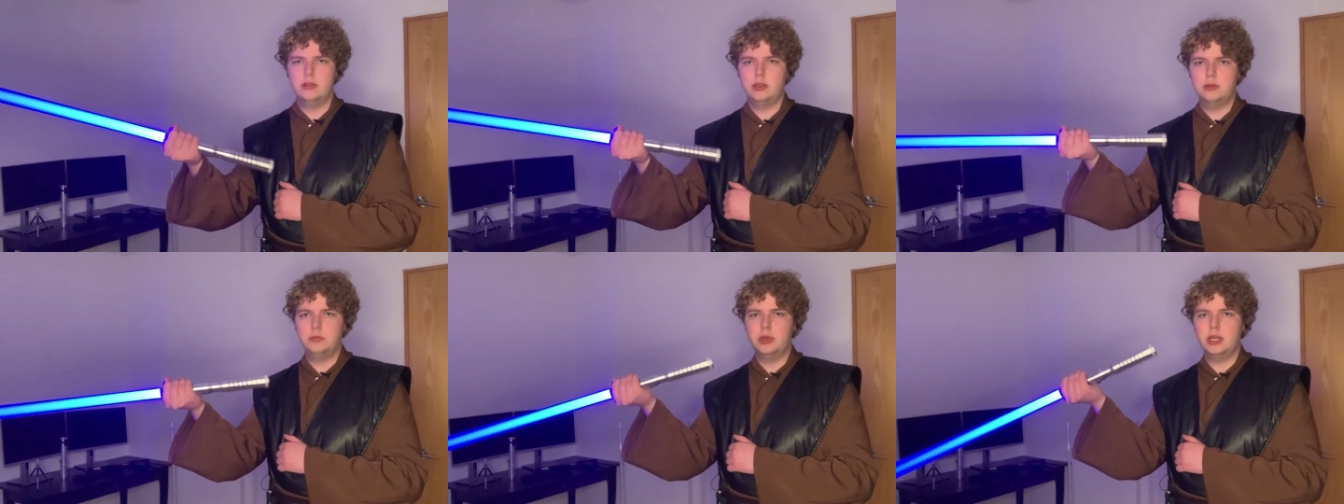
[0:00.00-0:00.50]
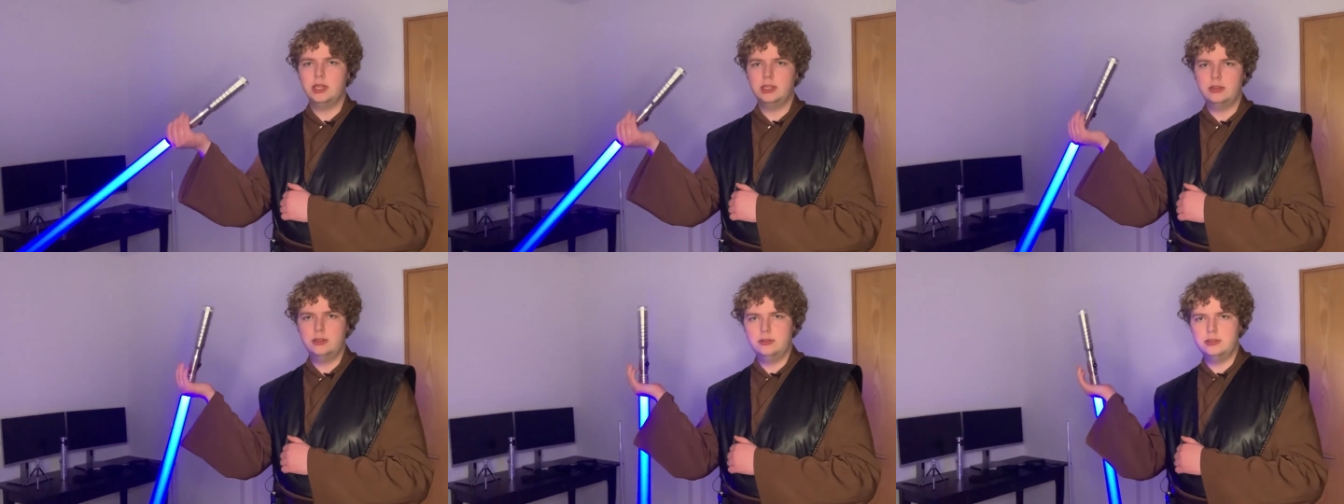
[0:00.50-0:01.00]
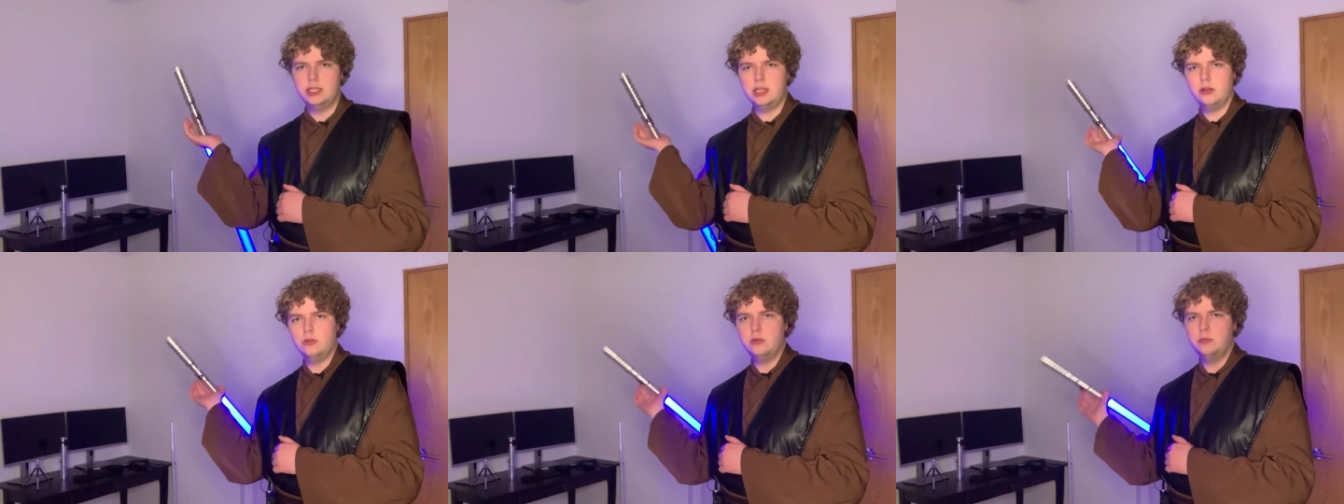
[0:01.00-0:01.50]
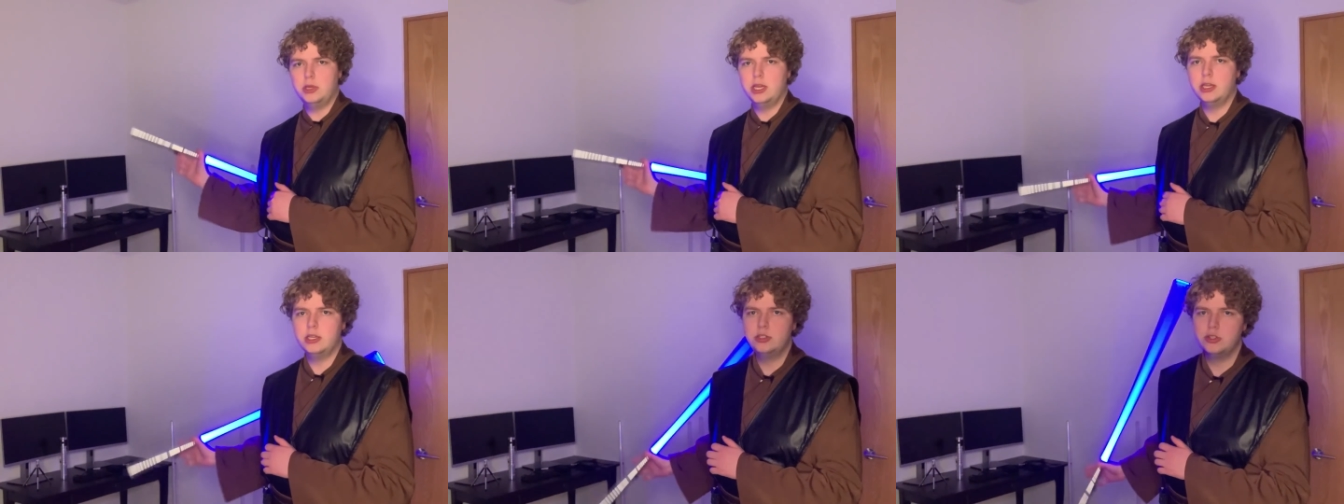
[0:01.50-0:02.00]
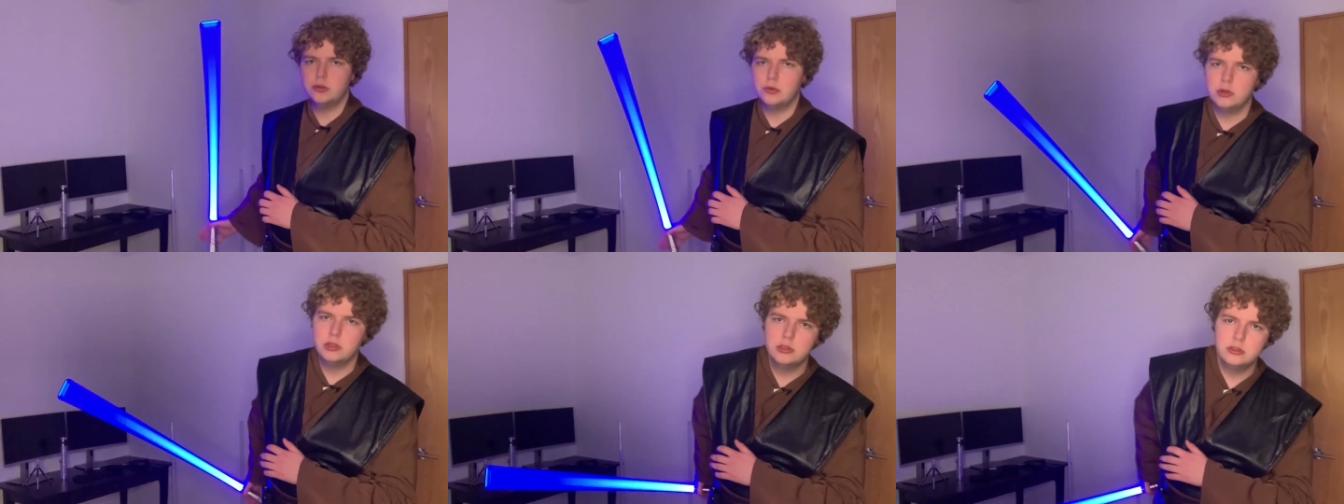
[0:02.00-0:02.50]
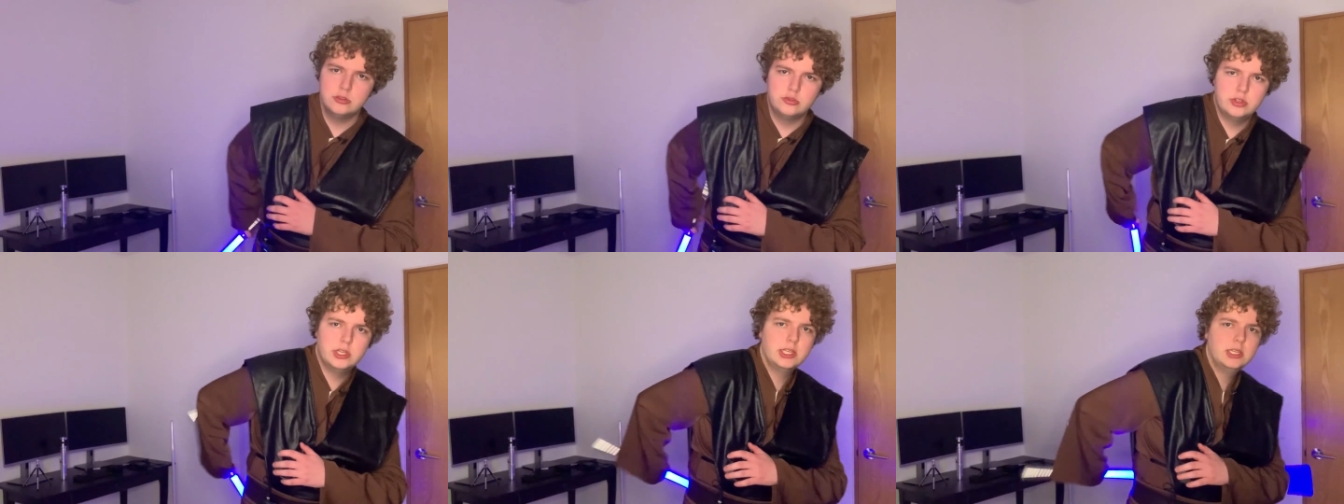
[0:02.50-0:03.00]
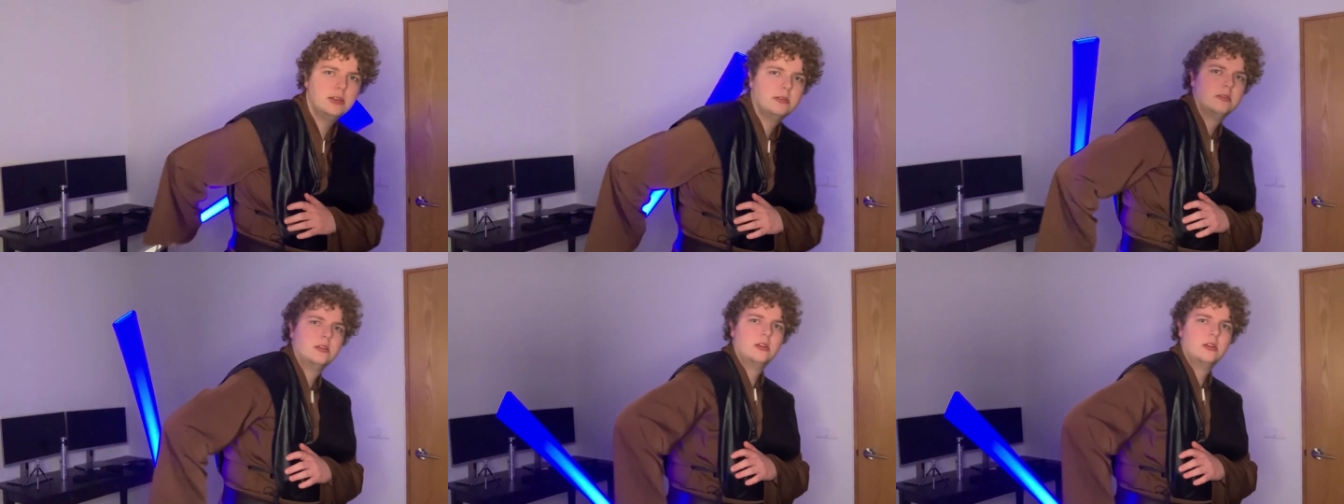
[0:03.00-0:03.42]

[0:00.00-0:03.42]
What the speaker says: Then a back, down, behind you, drag it,